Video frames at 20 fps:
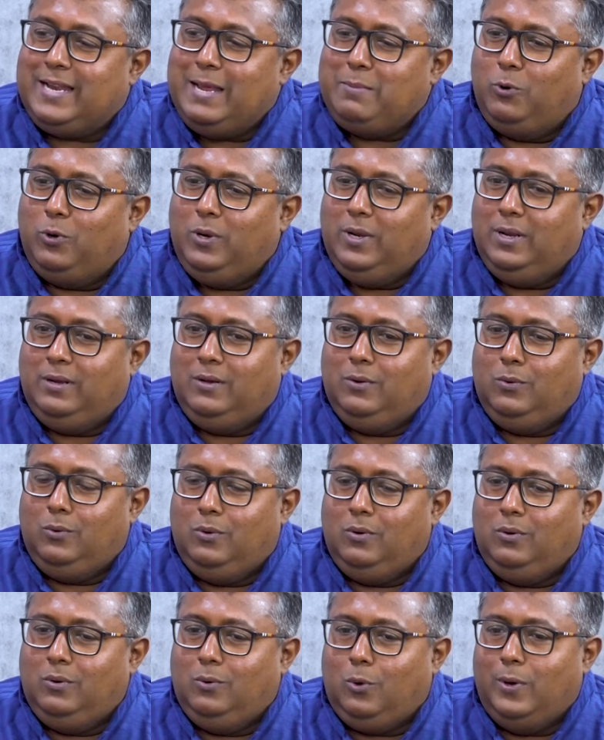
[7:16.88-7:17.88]
that I'm only
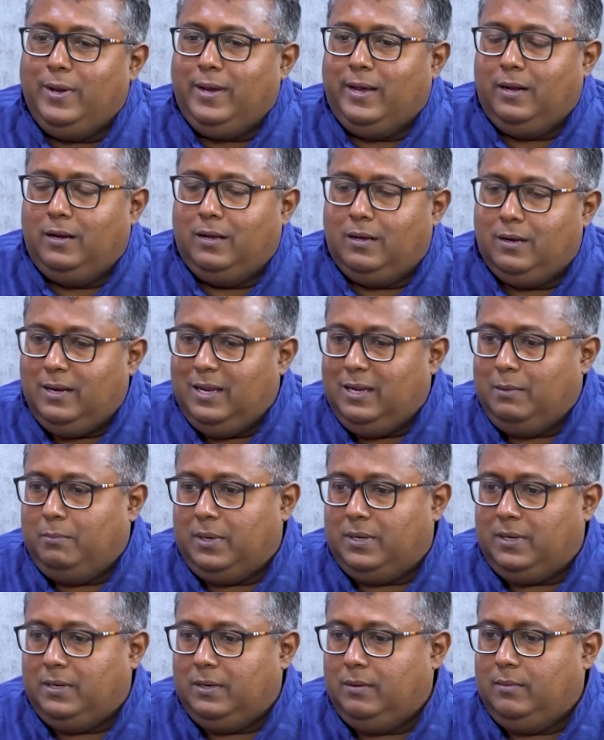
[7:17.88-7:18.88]
going and learning,
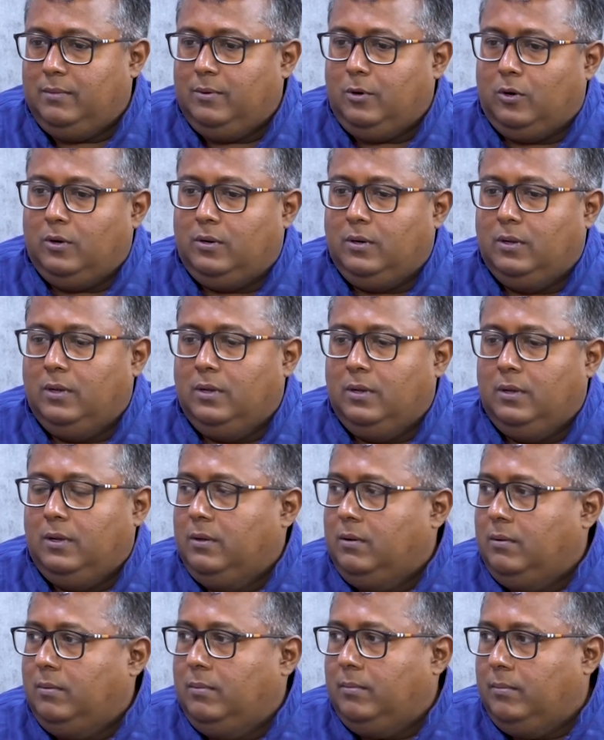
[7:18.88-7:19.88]
but not
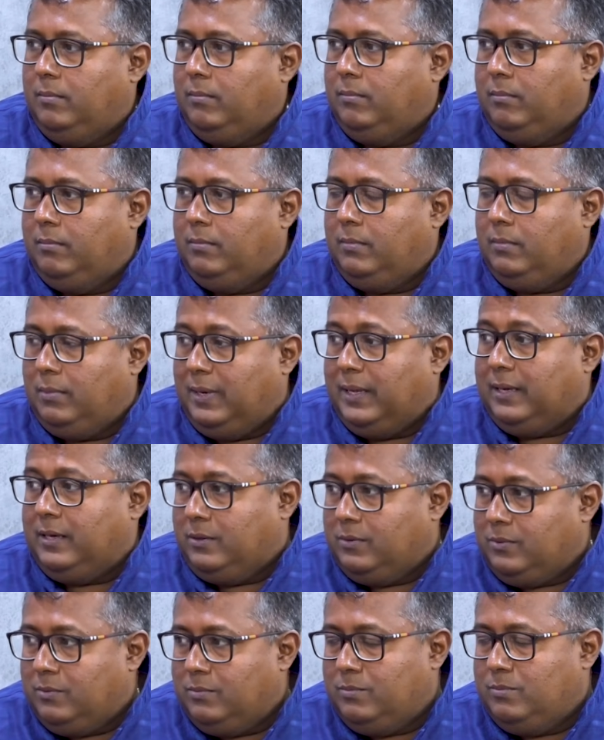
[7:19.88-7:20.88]
like
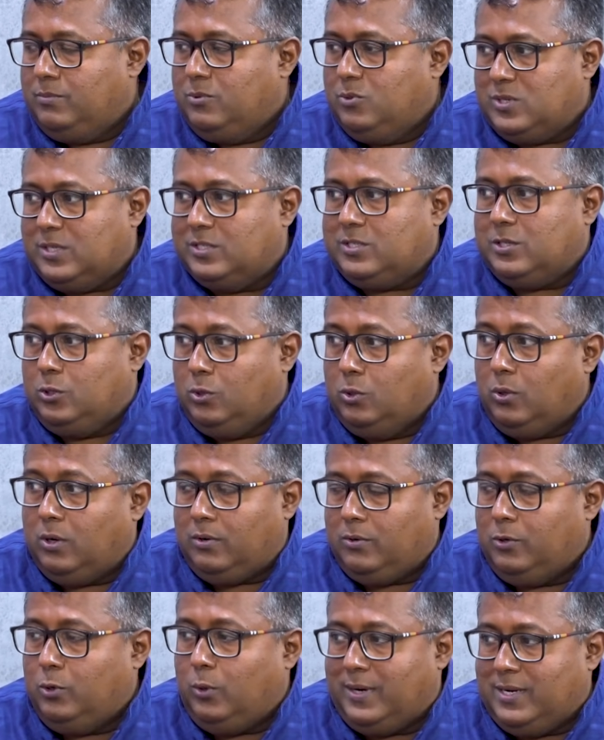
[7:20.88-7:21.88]
you said. So
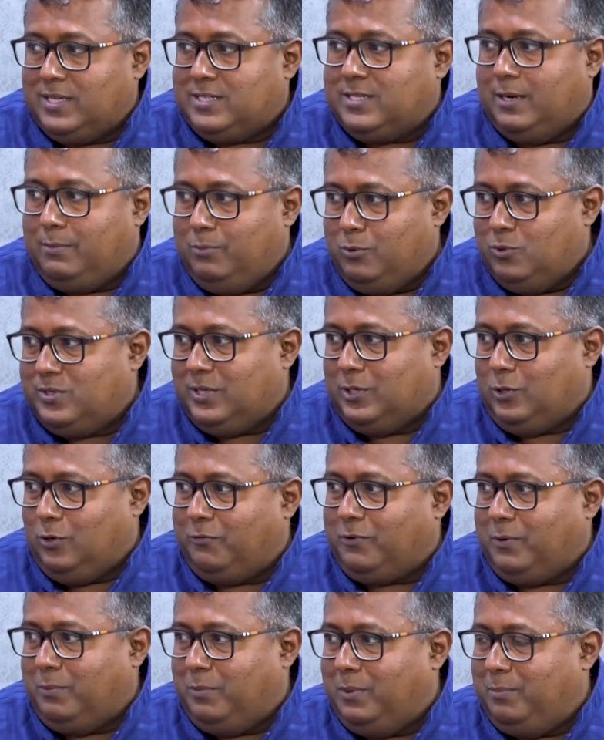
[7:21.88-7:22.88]
you understand music. You're
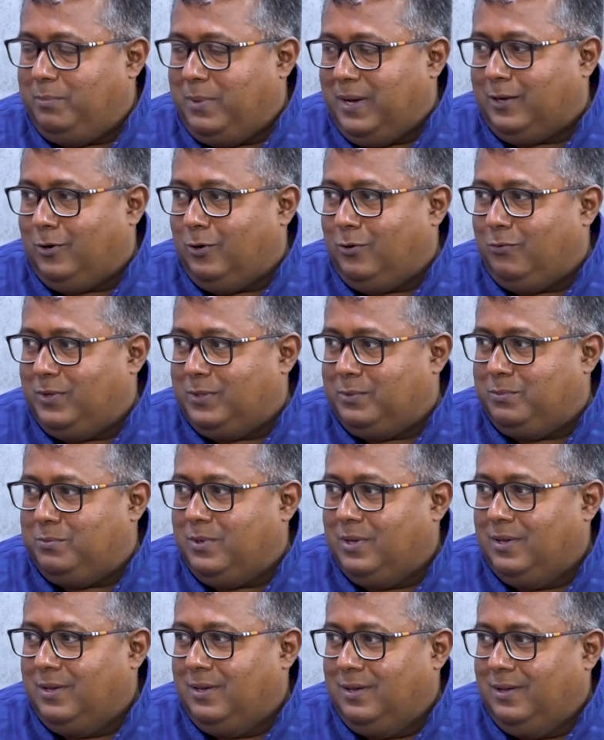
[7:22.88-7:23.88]
from a background with
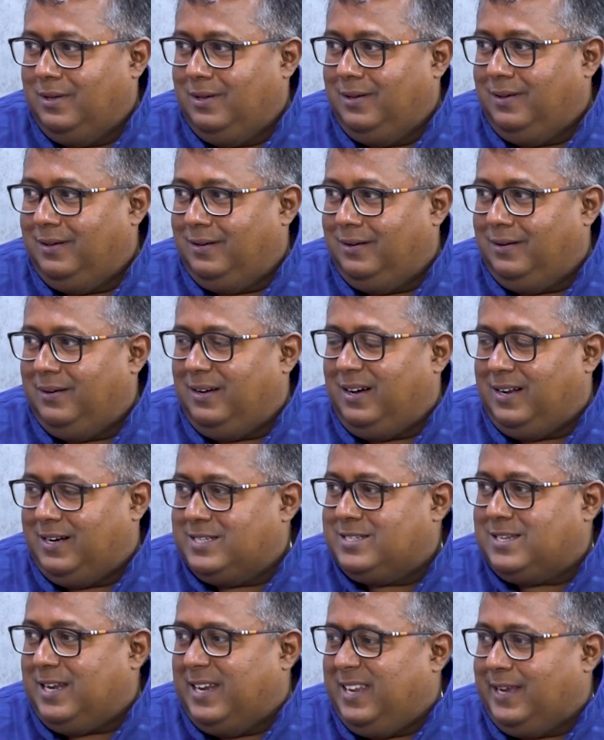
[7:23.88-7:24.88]

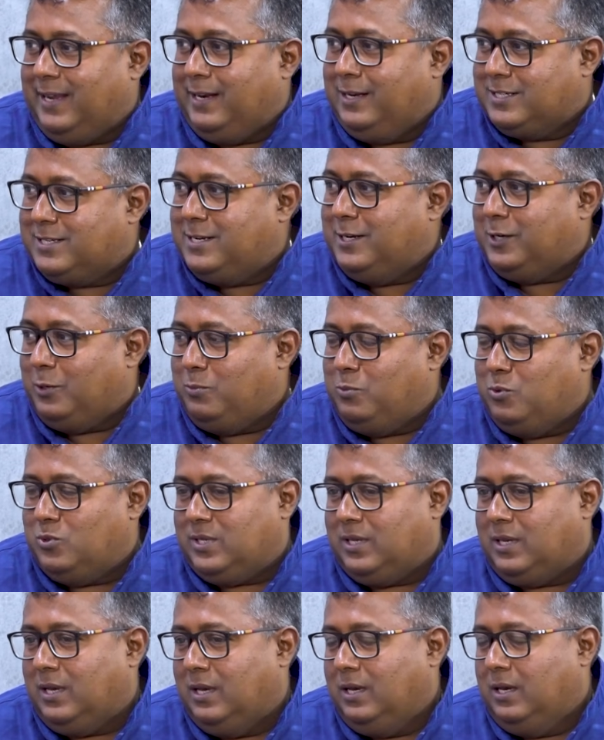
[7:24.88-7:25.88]
understanding and listening to
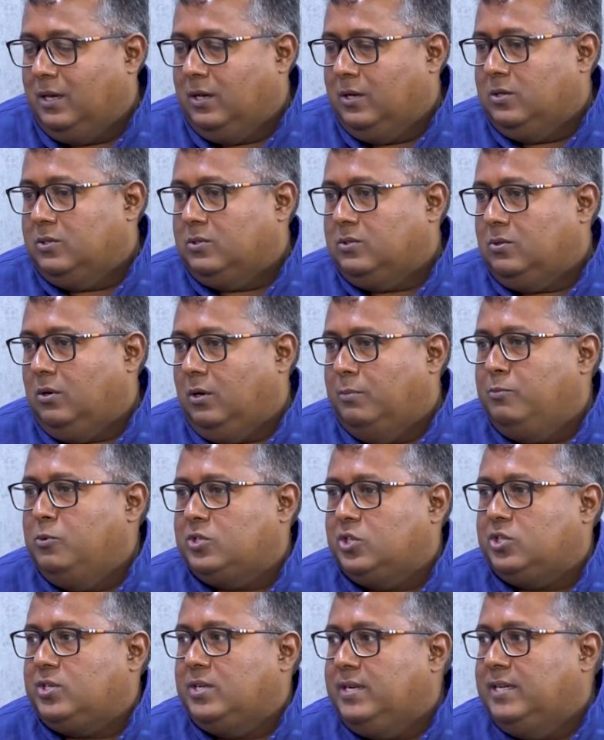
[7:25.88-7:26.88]
music. So a
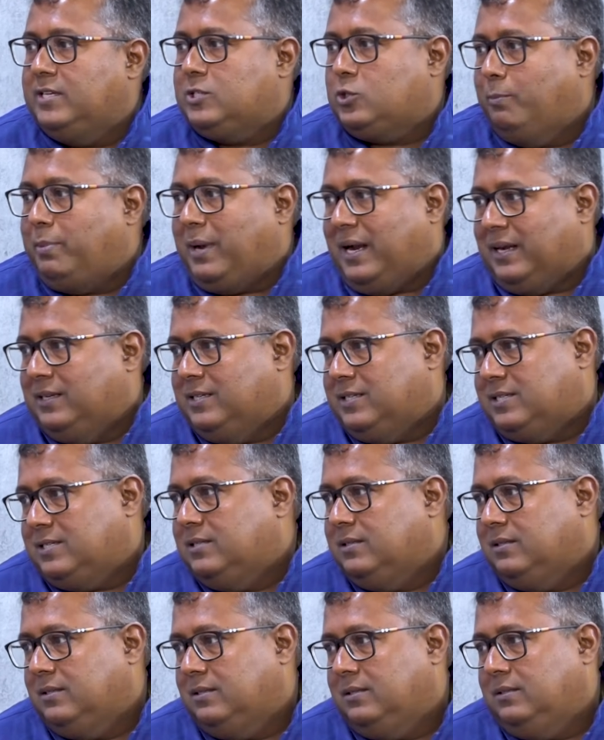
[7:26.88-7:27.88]
musician needs to practice.